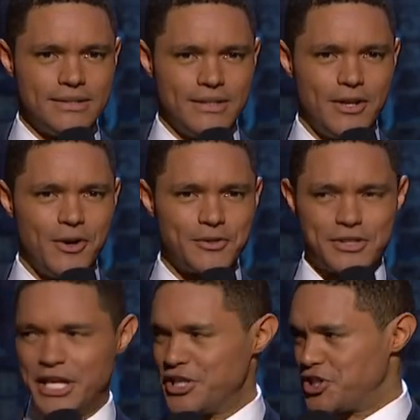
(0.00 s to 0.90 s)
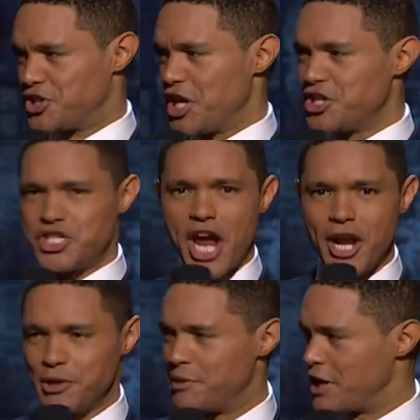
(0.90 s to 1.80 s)
You know? This this
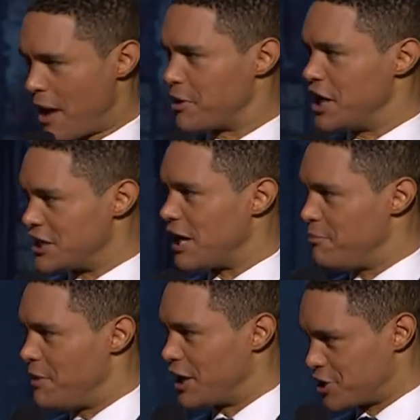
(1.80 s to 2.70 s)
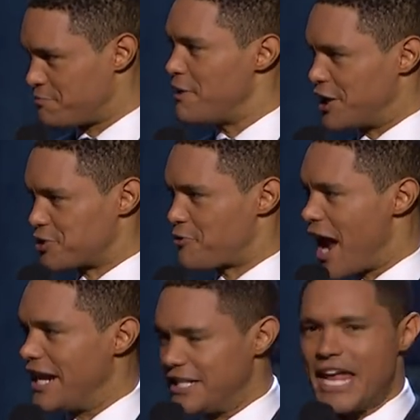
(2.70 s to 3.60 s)
gentleman, I'm gonna say Mitch. Mitch,
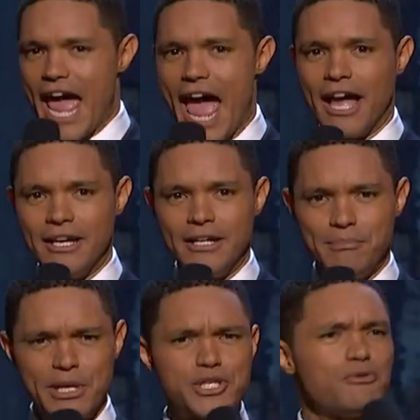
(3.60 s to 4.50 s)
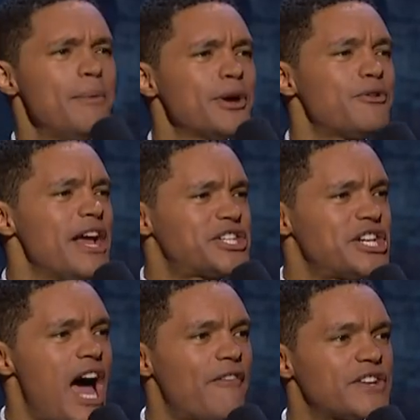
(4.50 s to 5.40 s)
right? Yeah. Mr.
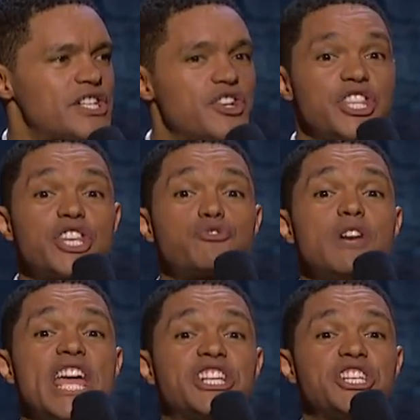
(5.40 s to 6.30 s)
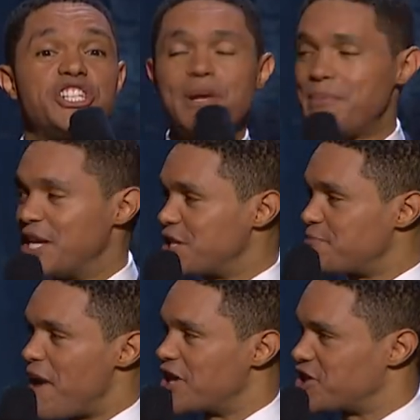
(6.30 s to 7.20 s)
Immigration Officer, this relationship is
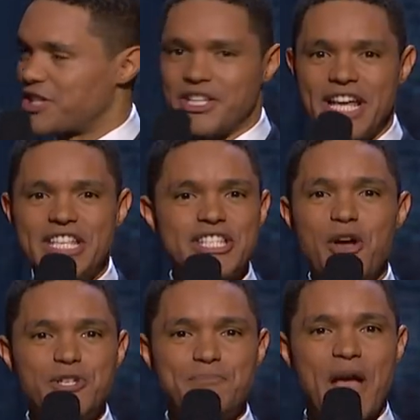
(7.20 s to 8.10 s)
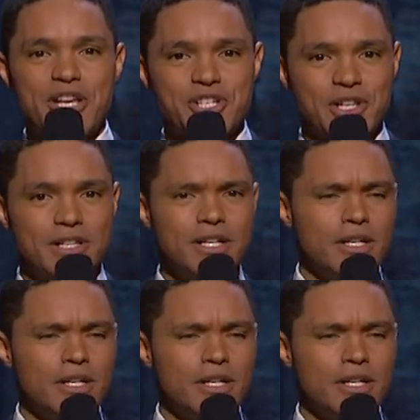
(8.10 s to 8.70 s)
special. It's so special.